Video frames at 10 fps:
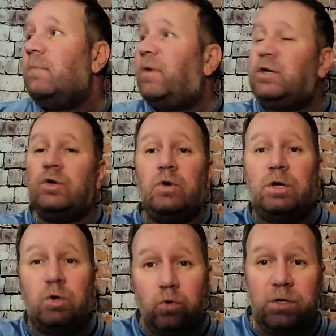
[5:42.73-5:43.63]
But
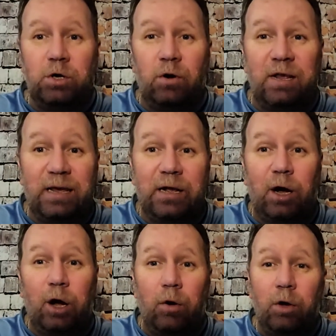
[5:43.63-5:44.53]
you and your
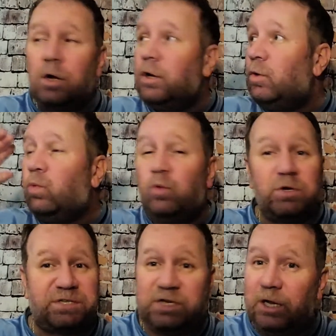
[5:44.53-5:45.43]
ego will
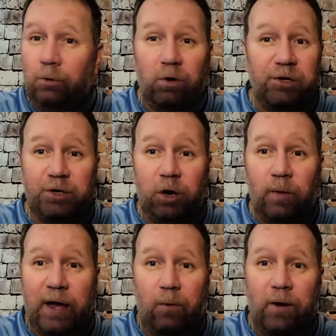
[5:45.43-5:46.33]
still want to go
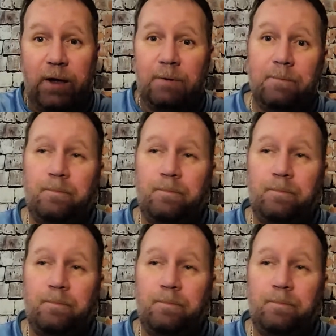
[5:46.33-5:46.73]
that way.